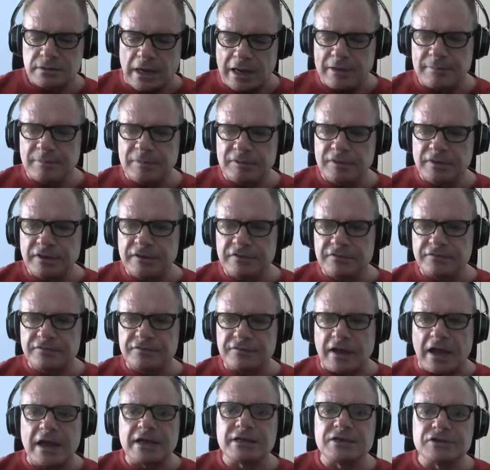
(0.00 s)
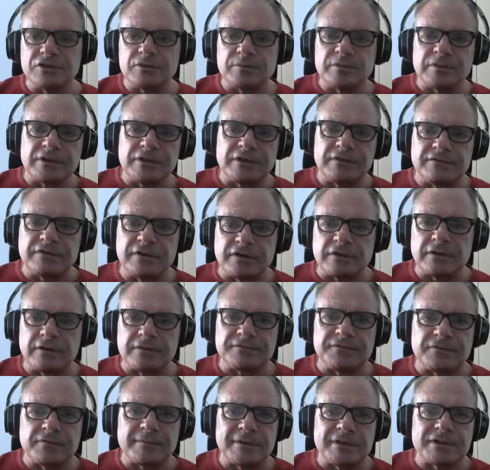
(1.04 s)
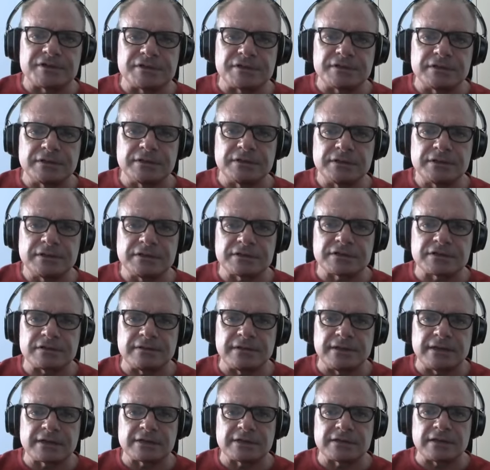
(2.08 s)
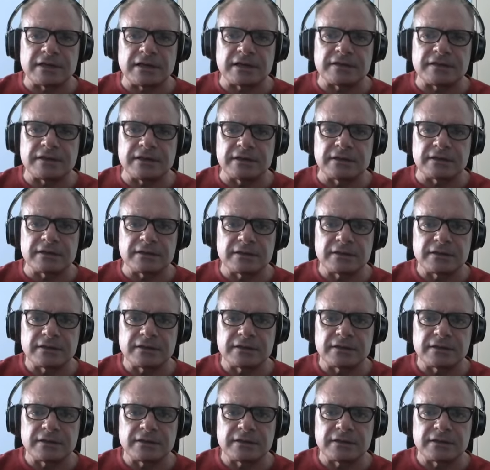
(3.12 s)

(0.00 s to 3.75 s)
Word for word: I believe, I do believe their information is correct, I think.